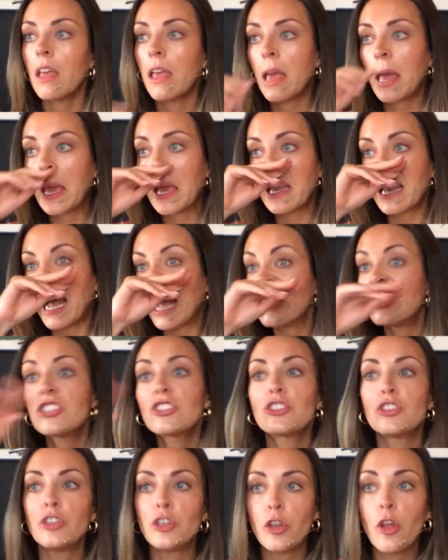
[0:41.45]
And I
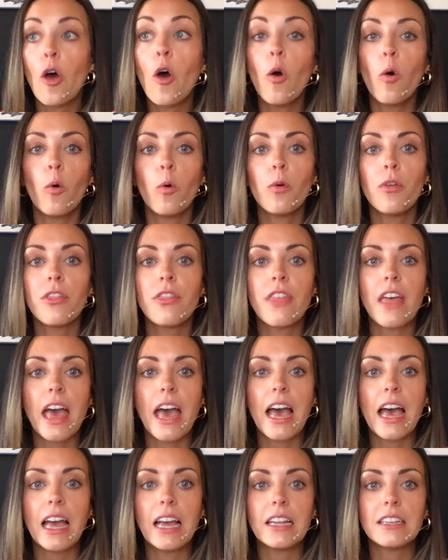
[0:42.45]
just know
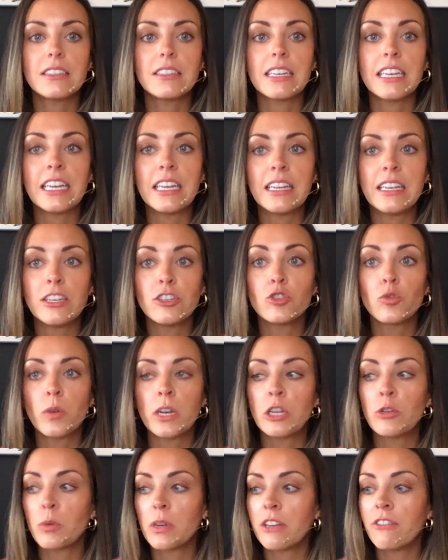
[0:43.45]
that in
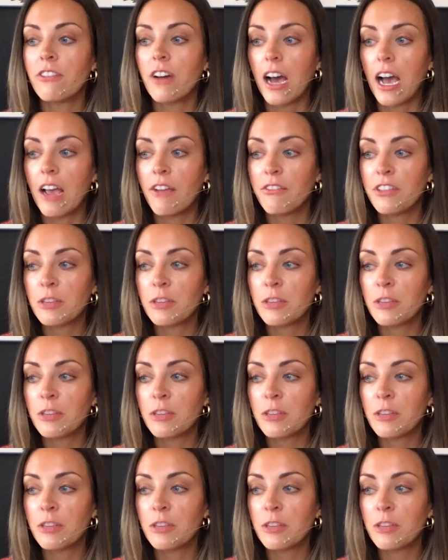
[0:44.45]
2025,